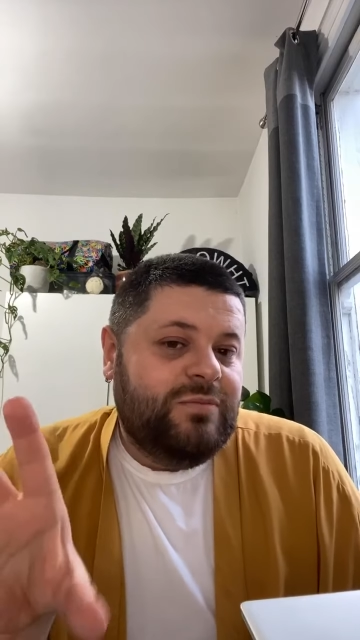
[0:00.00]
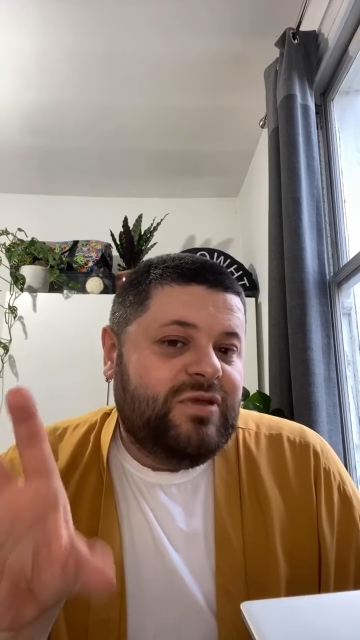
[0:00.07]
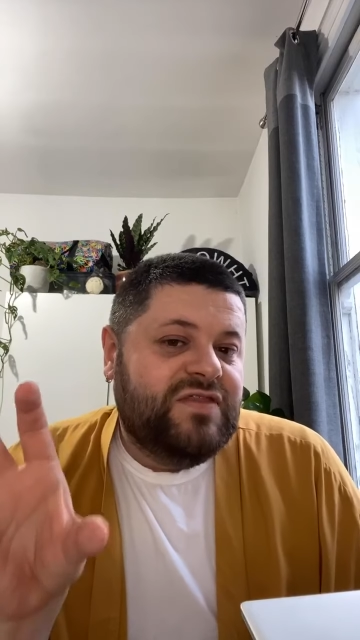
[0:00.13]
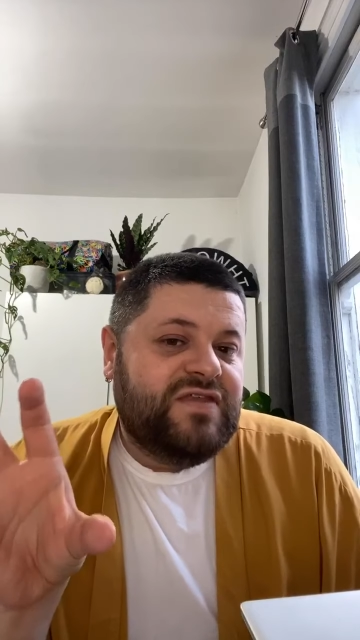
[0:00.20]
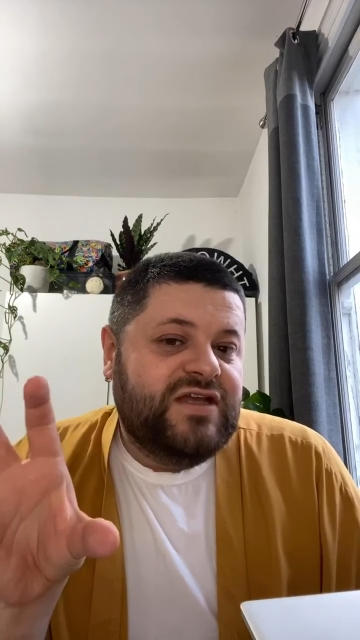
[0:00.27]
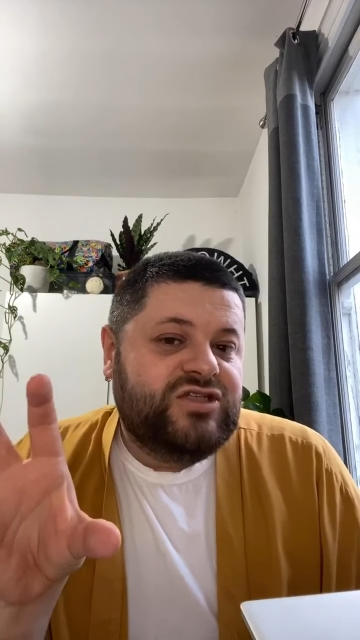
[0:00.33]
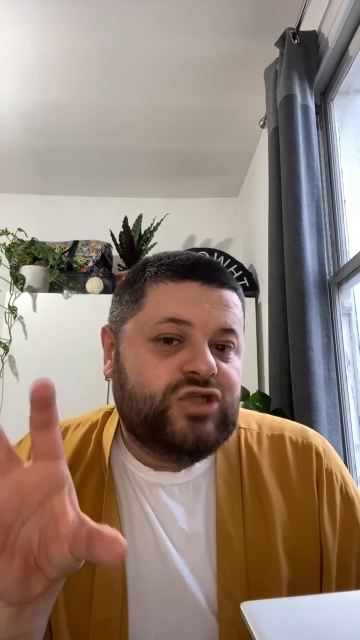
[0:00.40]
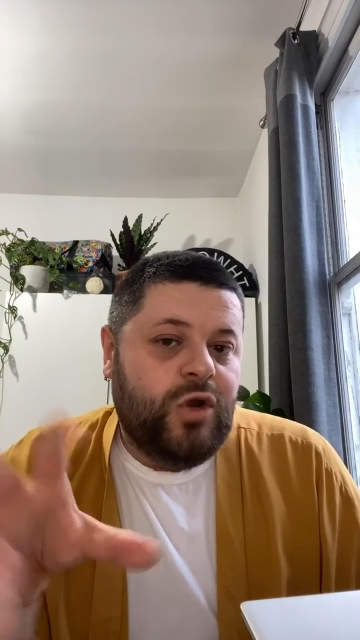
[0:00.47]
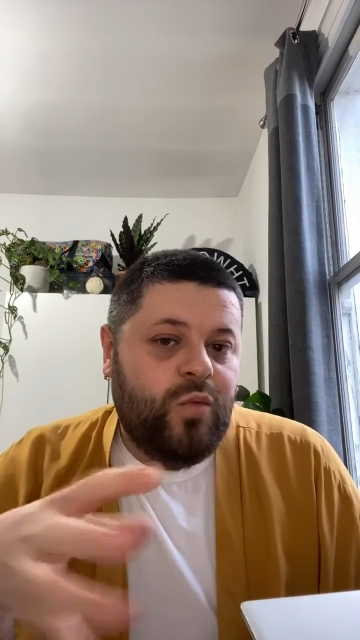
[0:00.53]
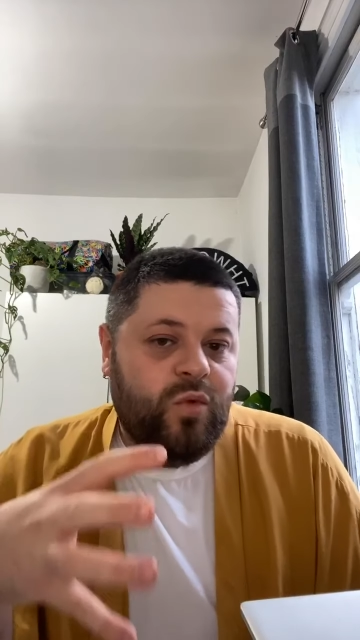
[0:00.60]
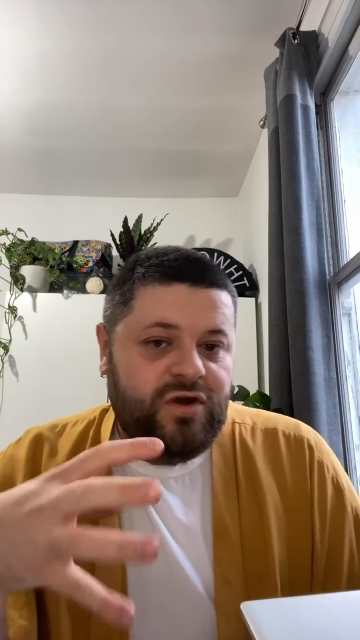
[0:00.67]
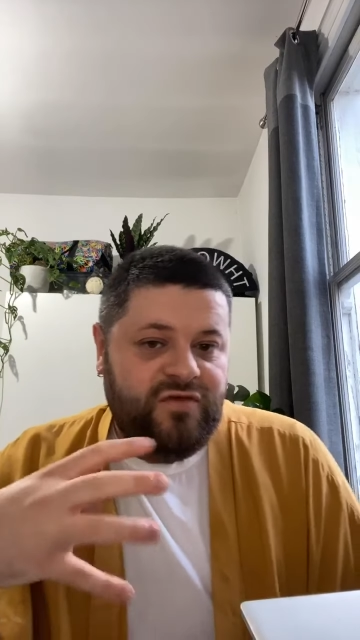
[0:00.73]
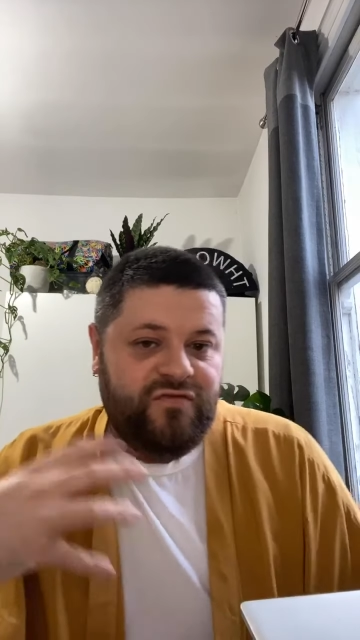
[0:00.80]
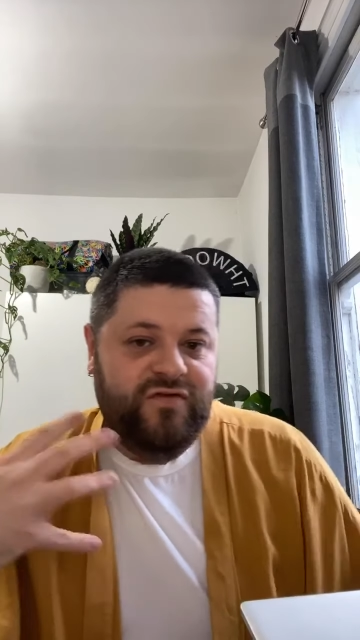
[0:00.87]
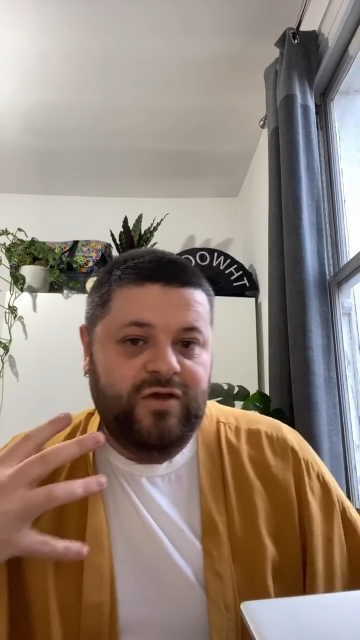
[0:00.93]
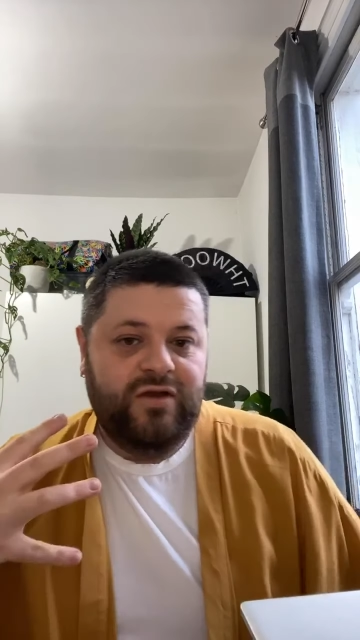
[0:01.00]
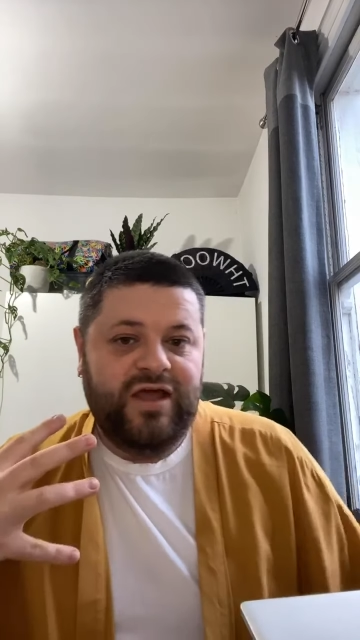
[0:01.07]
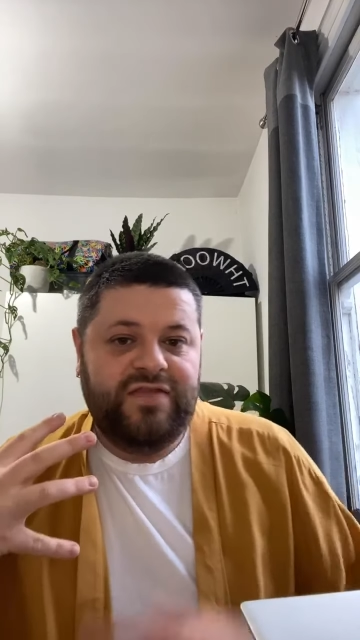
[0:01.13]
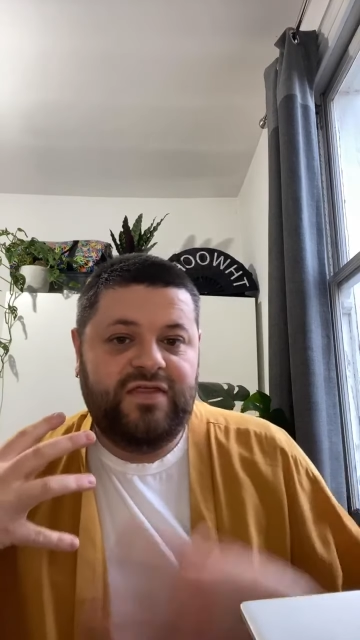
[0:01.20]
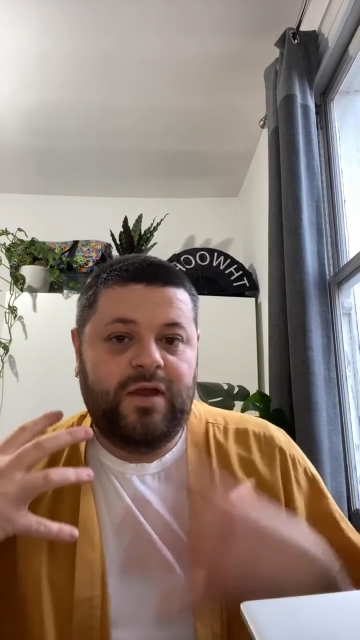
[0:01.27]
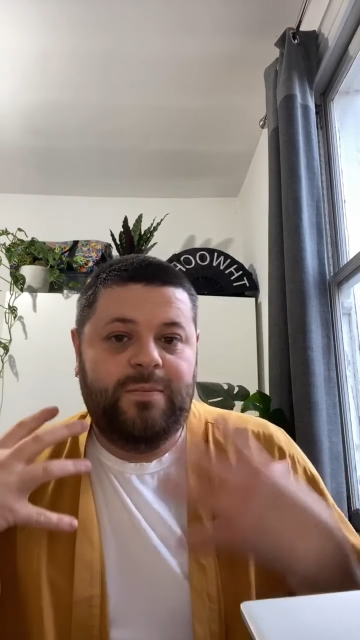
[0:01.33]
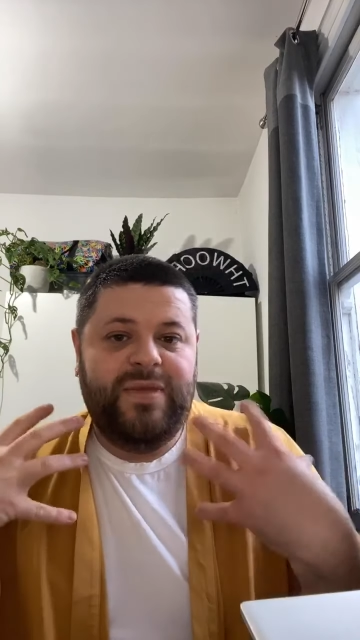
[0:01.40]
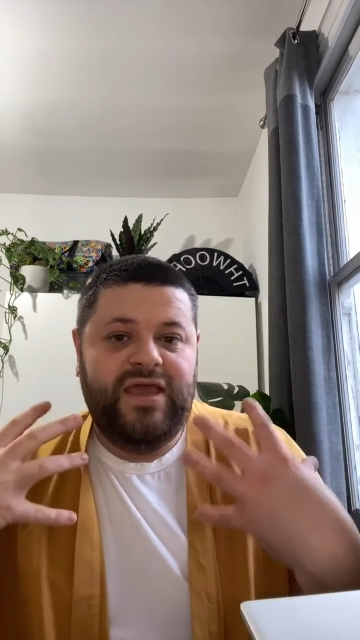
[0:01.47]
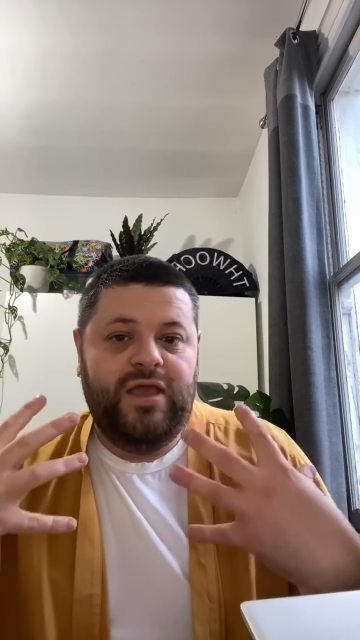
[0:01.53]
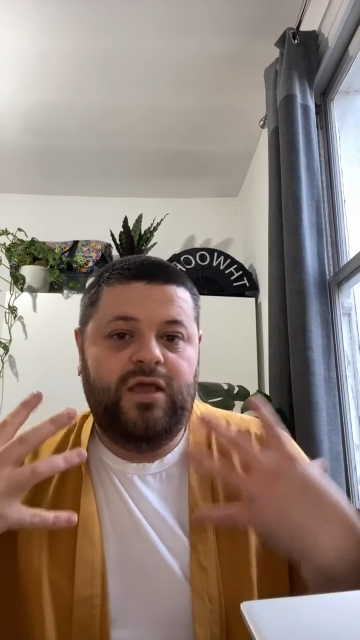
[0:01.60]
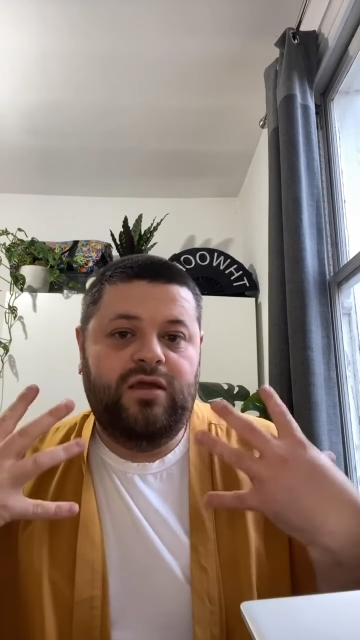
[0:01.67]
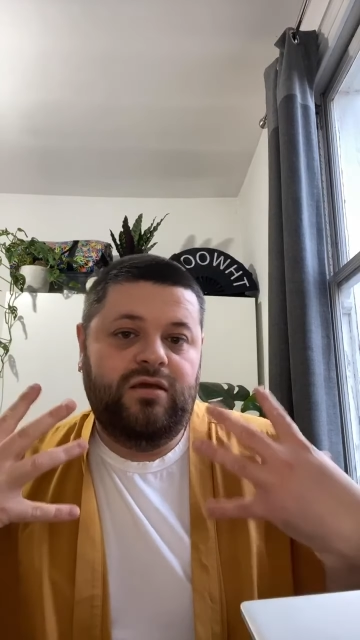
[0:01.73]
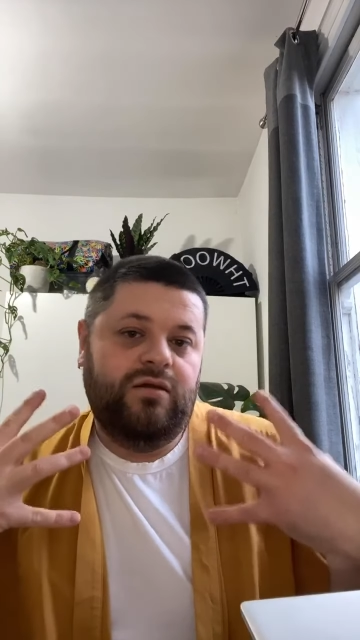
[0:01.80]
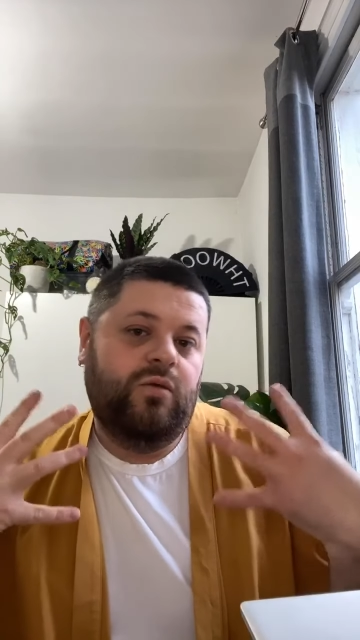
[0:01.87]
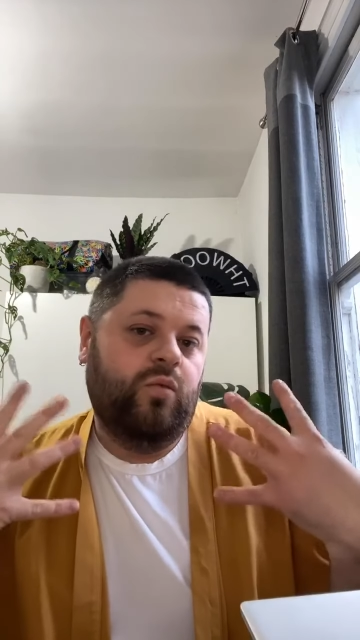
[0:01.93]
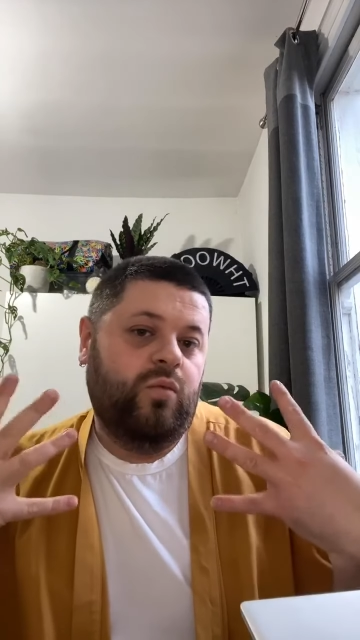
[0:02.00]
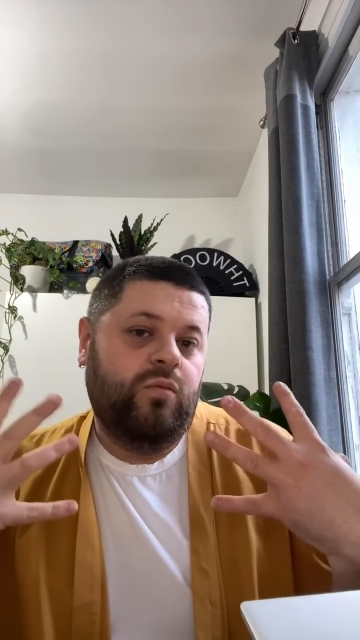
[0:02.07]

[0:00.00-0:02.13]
but they don't want to feel like they're being